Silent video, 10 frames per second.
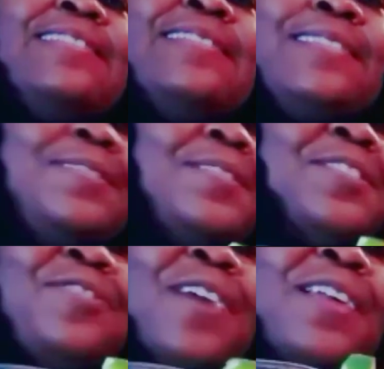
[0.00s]
You want to
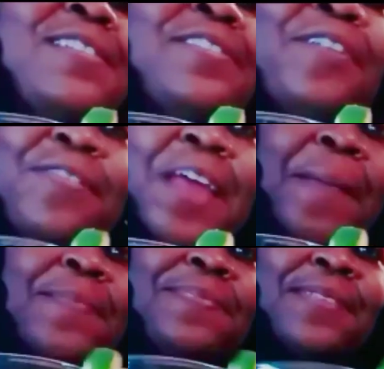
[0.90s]
try 3 of them?
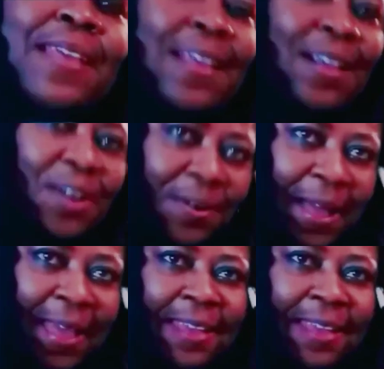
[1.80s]
Go ahead.